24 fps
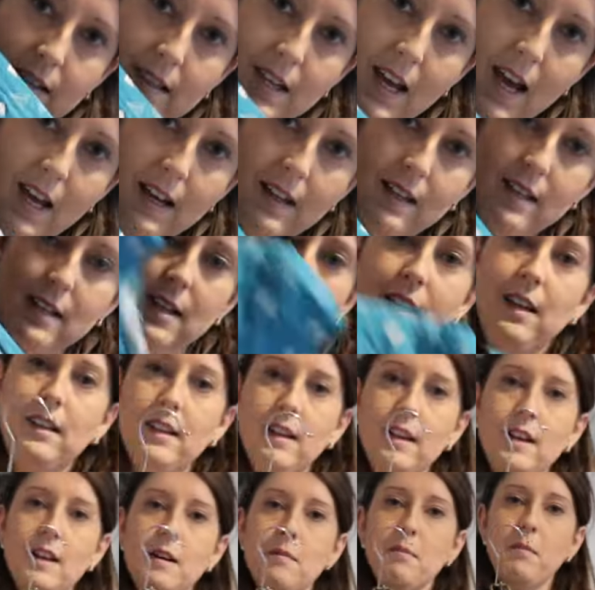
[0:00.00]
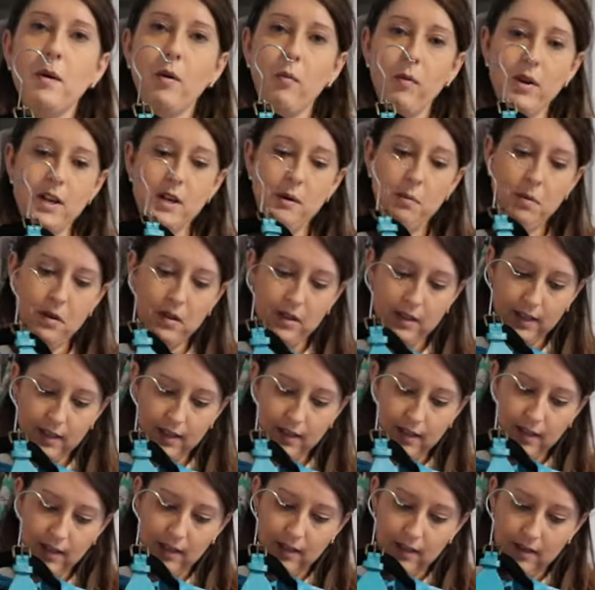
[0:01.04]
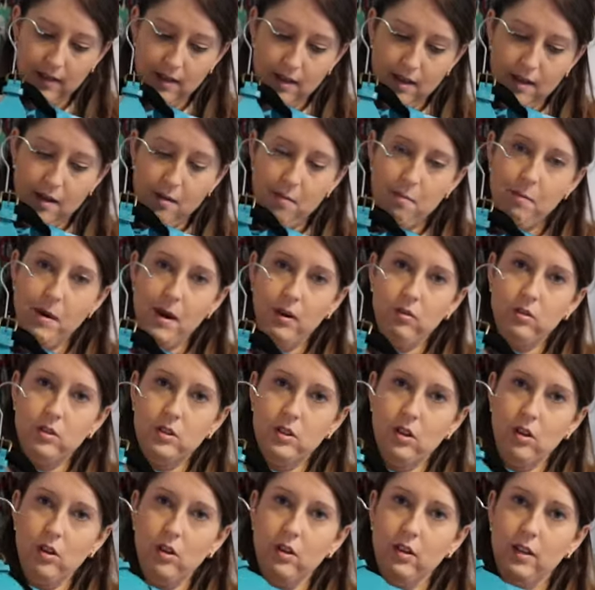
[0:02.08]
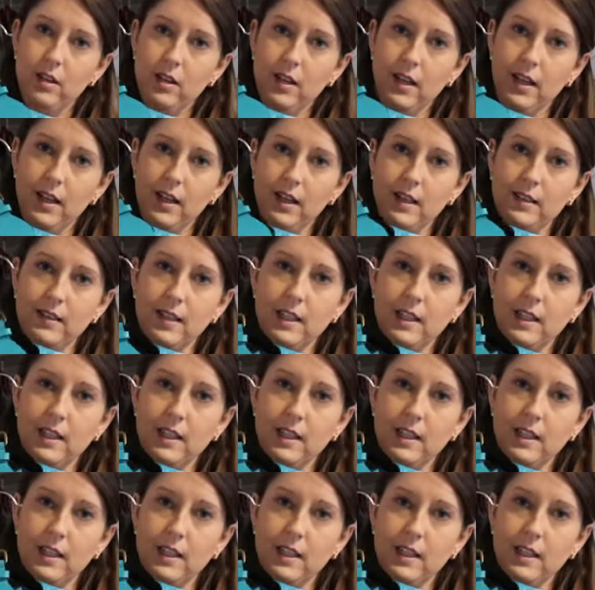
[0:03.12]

a tent, but when you put the belt on, it's